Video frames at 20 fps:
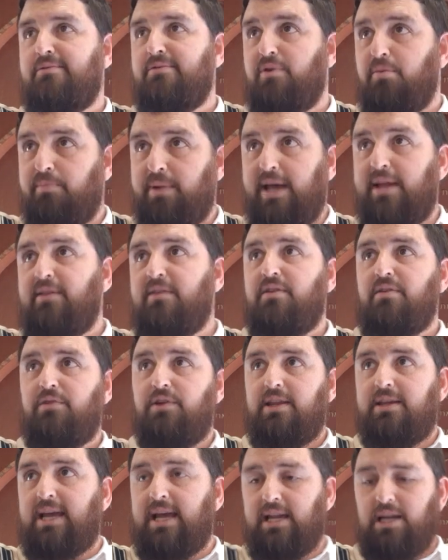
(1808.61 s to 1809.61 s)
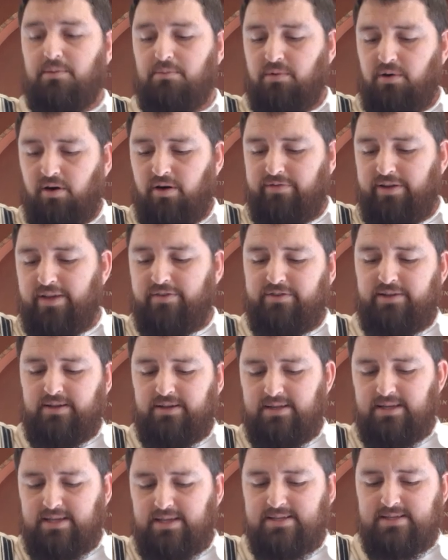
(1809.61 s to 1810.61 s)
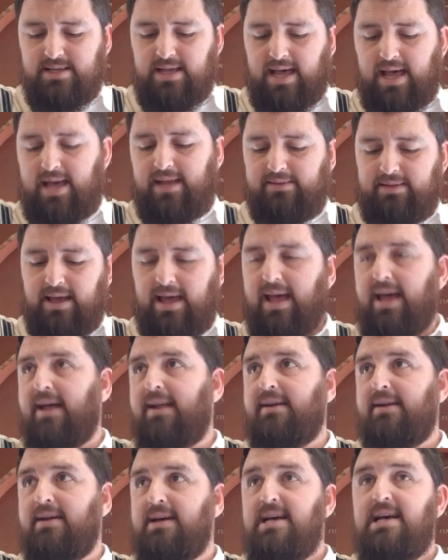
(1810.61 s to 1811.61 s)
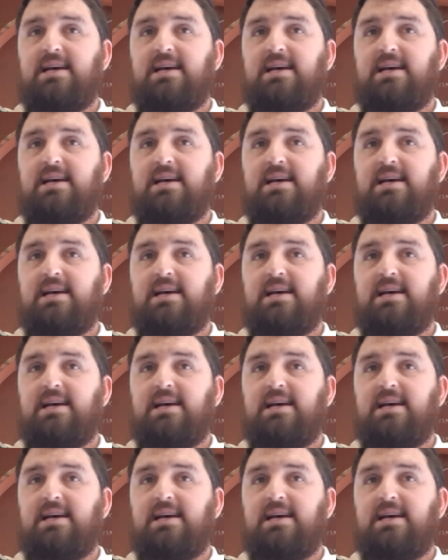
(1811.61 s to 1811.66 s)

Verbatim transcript: Repent, for the kingdom of heaven is at hand.